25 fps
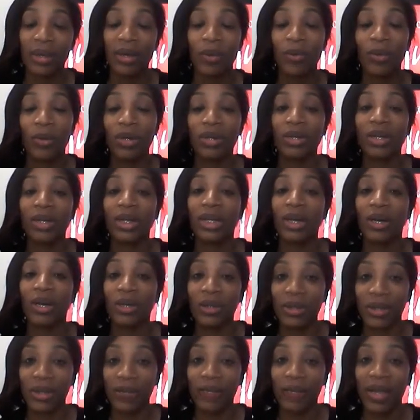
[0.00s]
well, he
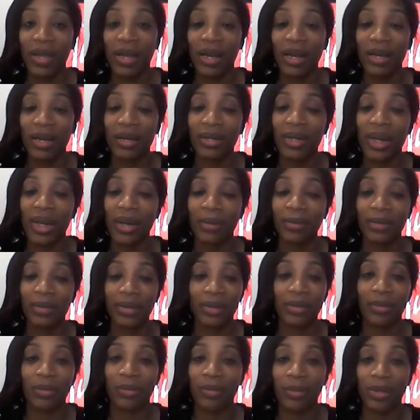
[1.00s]
goes to find out her name was
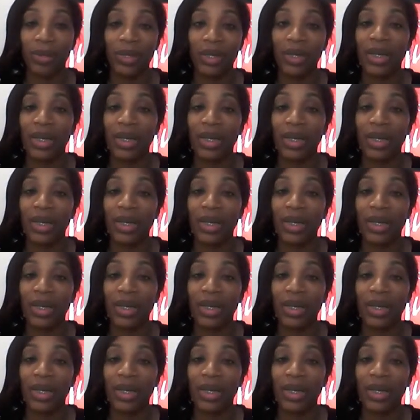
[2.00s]
Sabrina.